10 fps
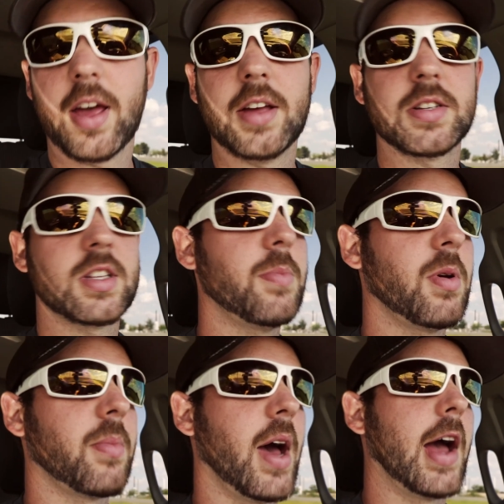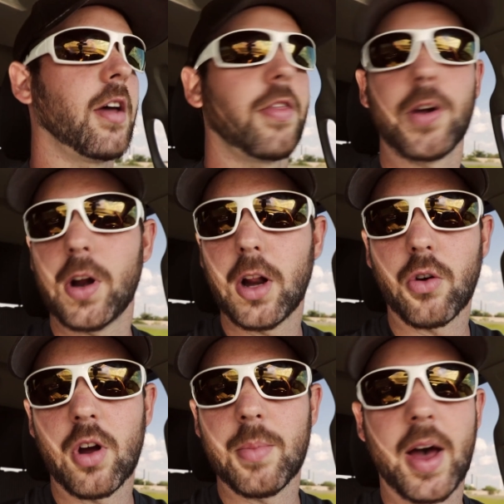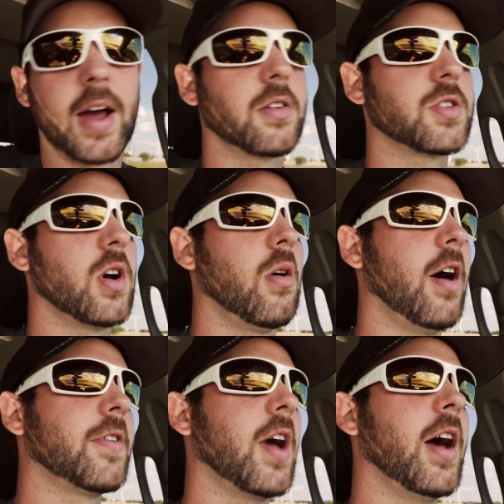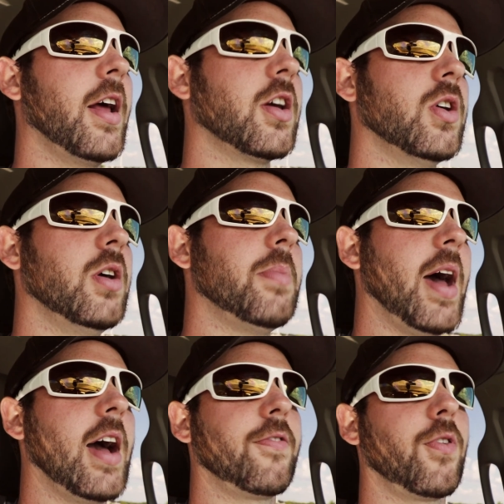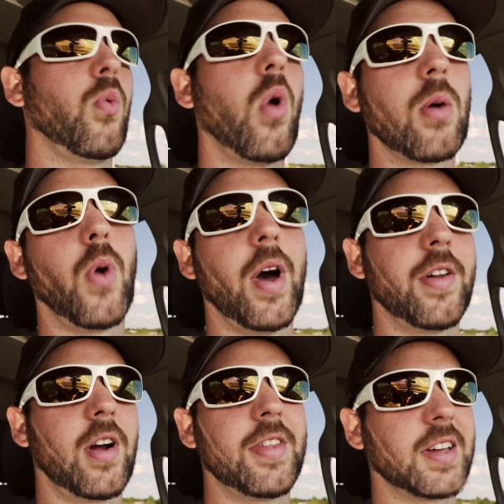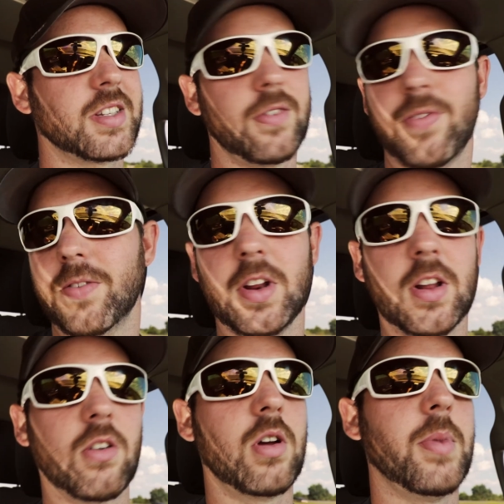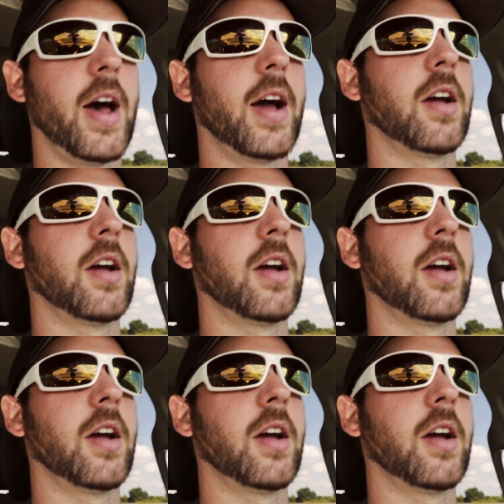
a sleeping bag, a 30-degree bag. So I've got a good bag for warm weather. I think it's a 50-degree bag